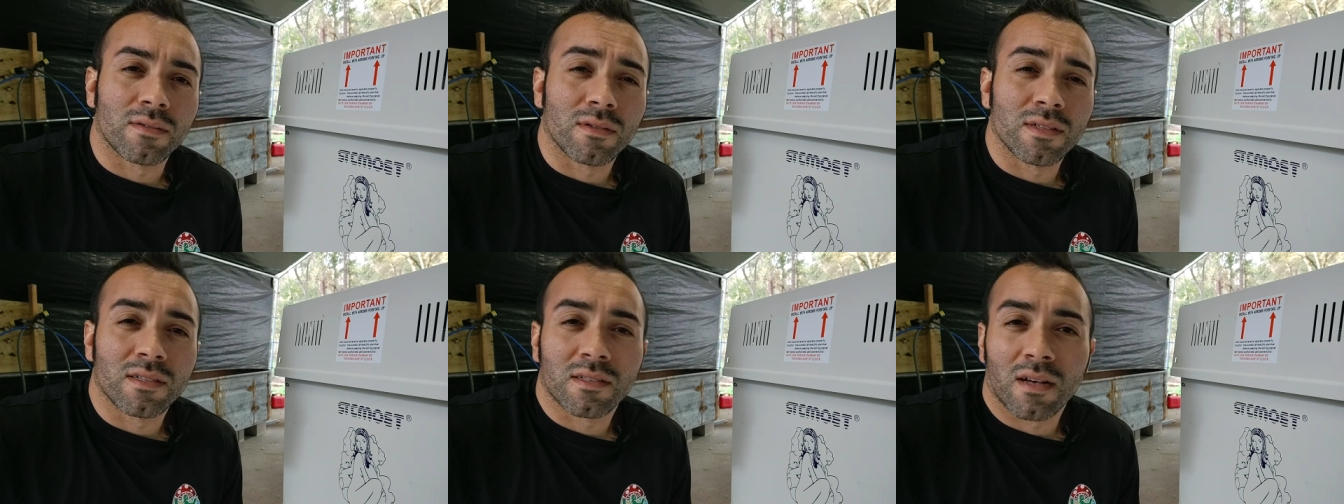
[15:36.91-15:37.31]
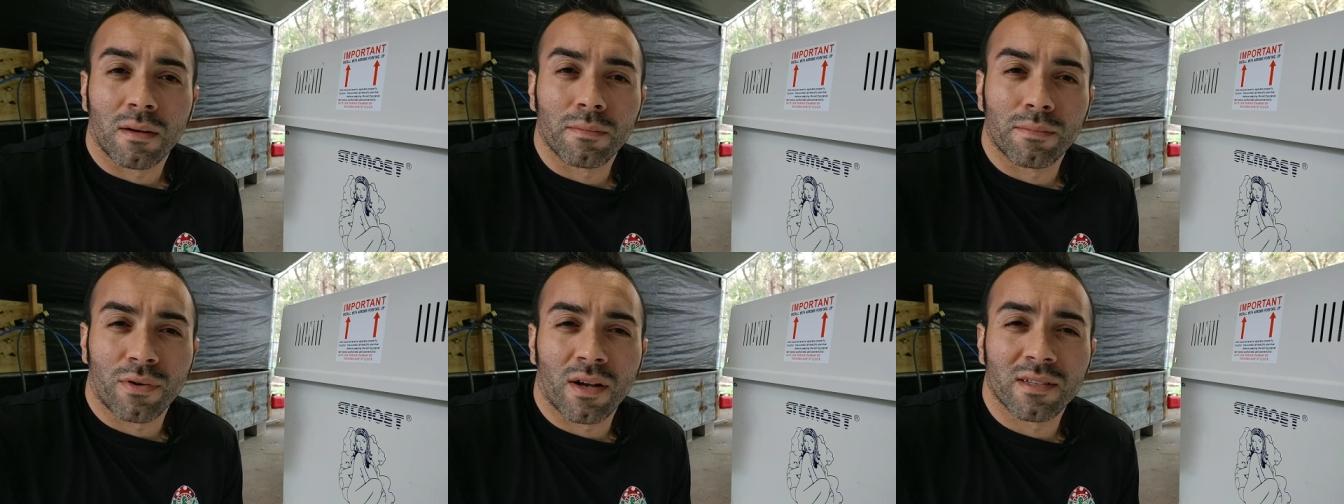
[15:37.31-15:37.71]
or at least
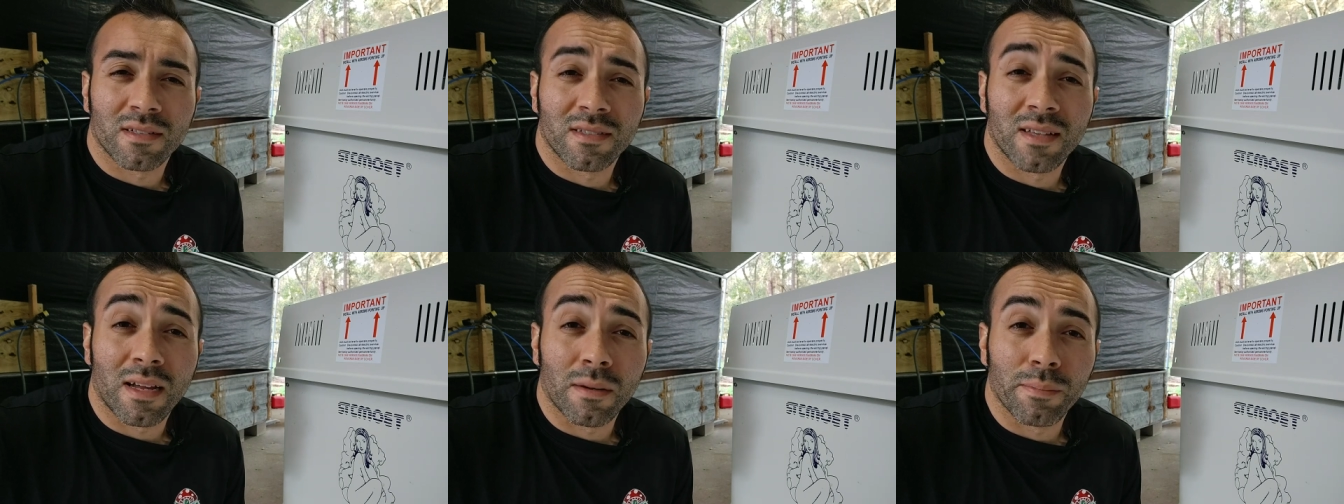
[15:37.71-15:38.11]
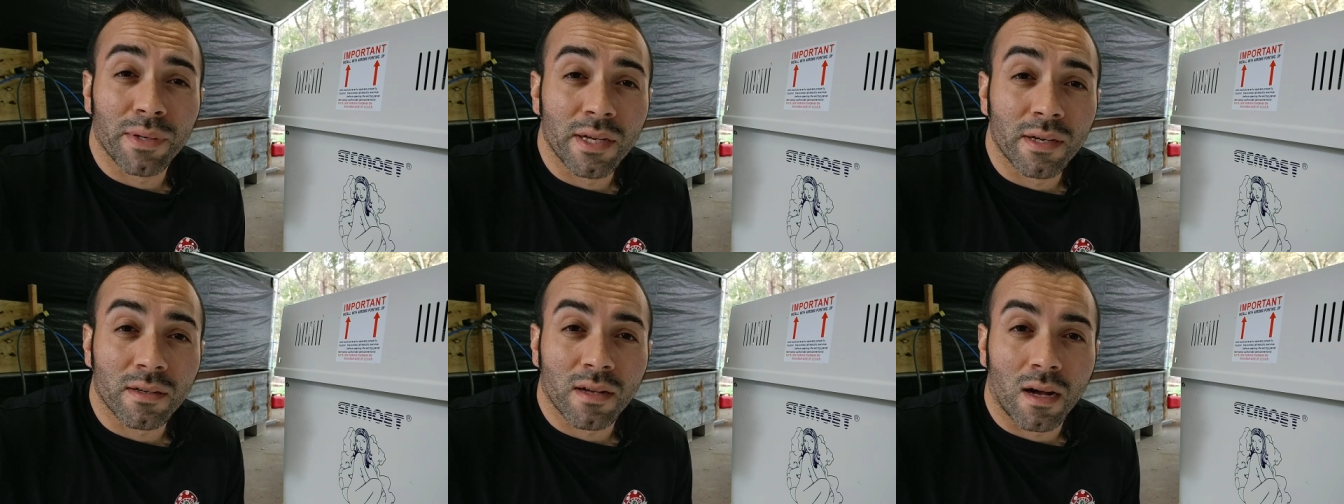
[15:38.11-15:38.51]
processes that
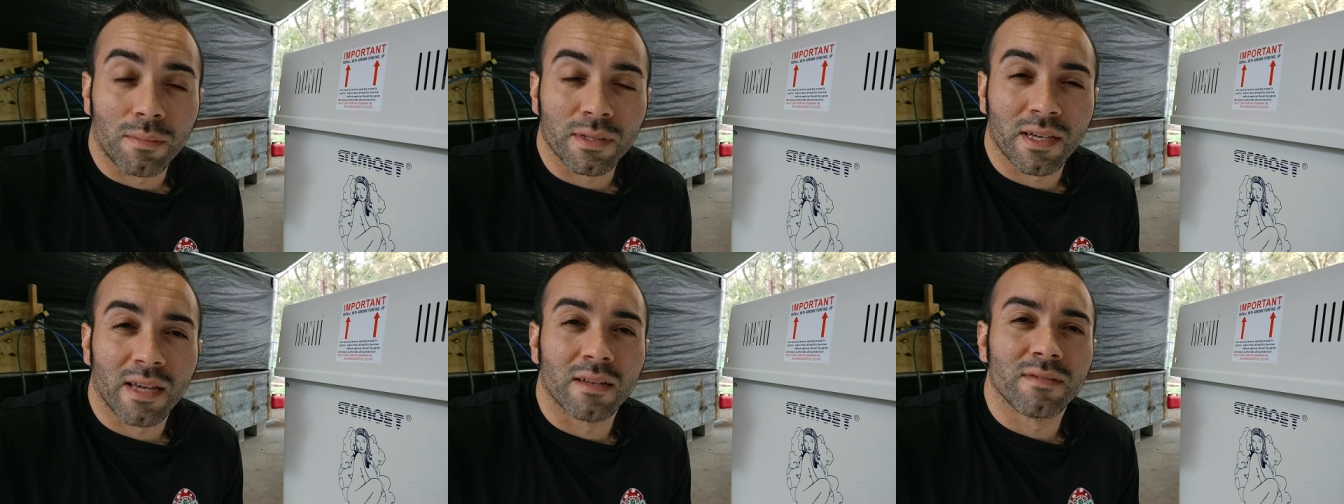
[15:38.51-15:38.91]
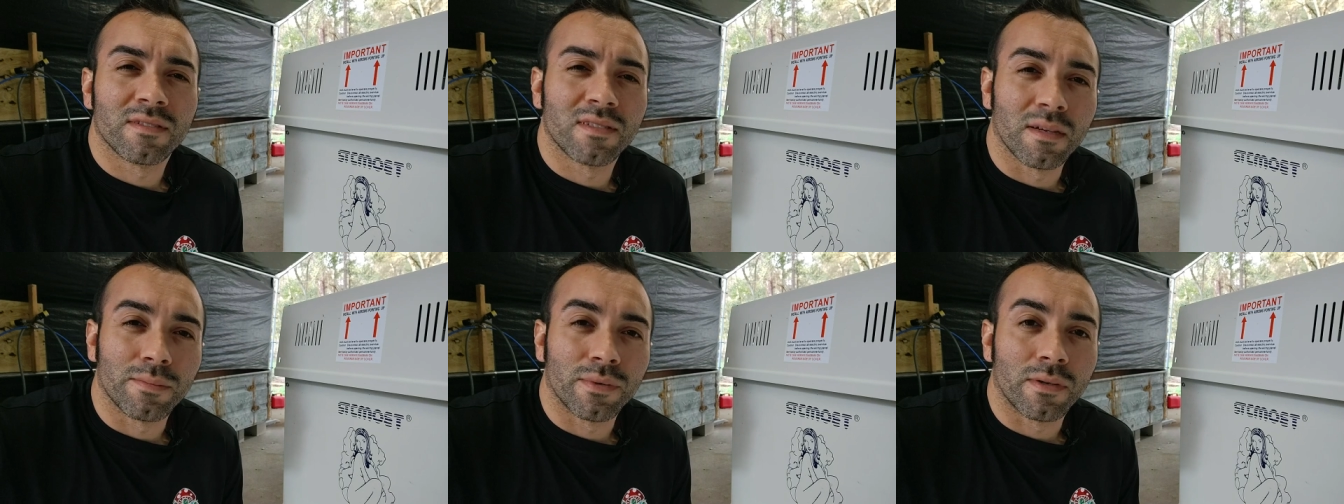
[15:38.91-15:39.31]
appear complicated,
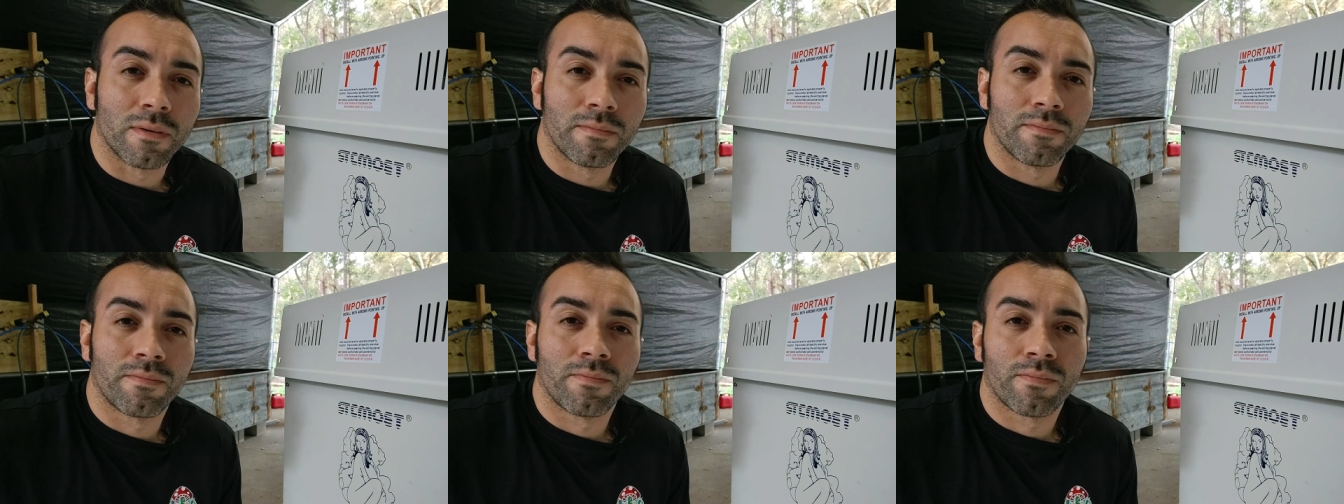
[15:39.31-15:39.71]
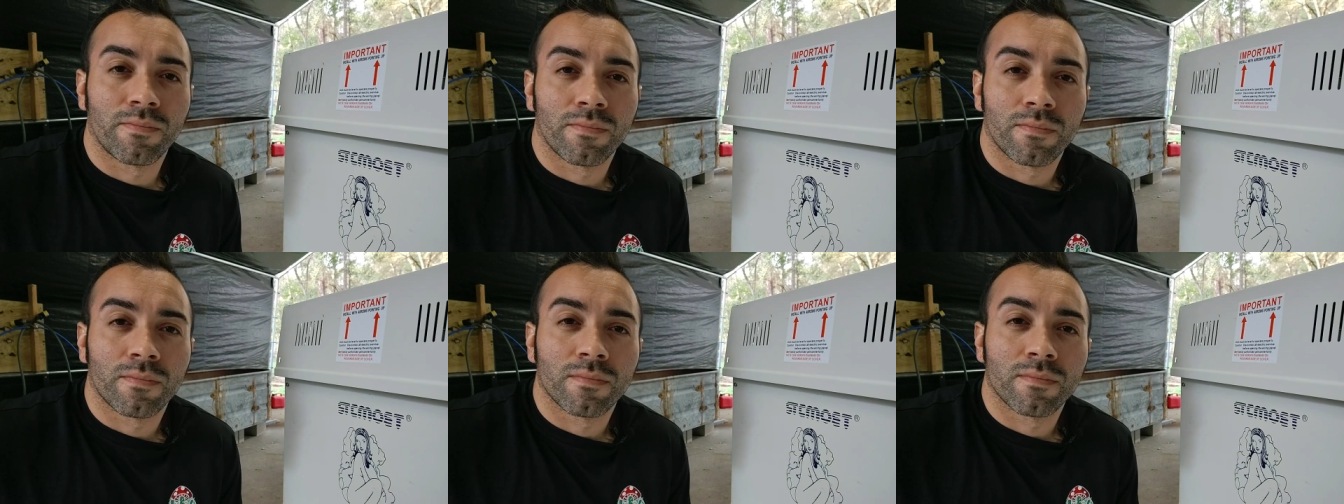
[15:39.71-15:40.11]
simple.
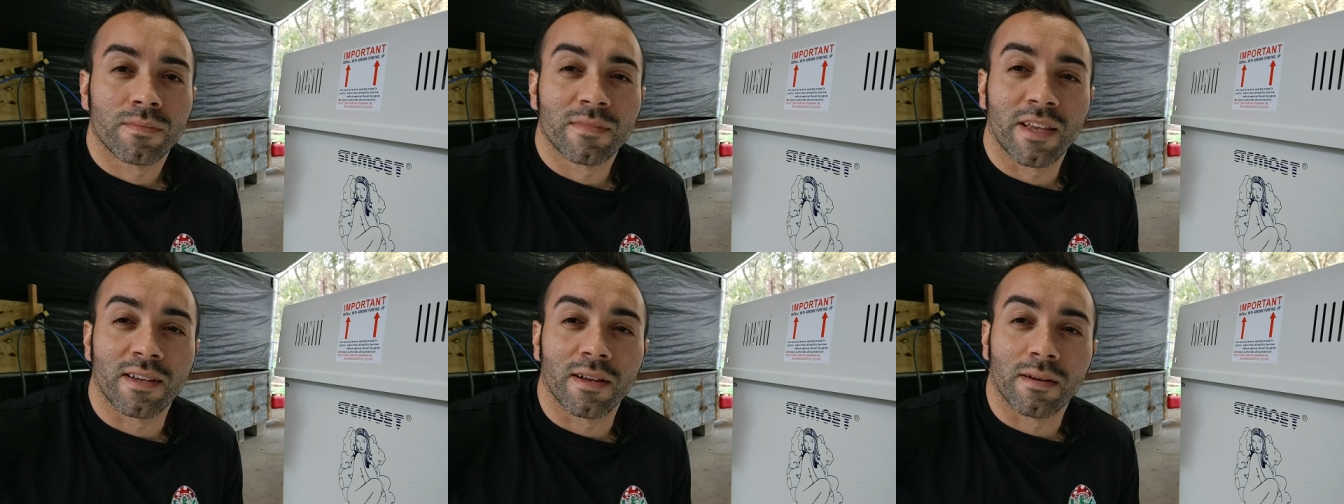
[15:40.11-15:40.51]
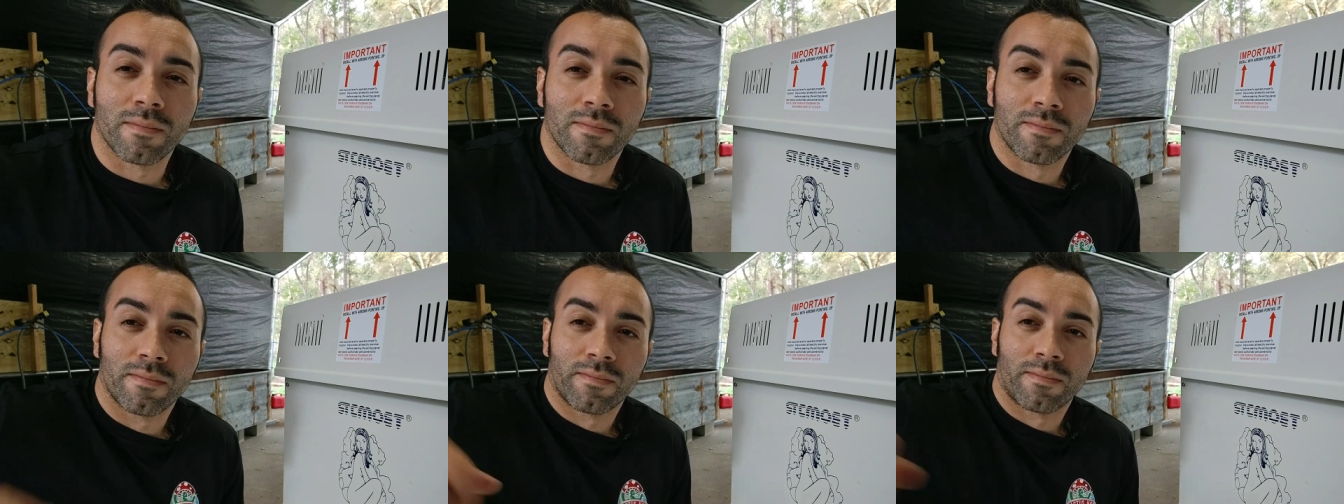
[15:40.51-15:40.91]
Take care.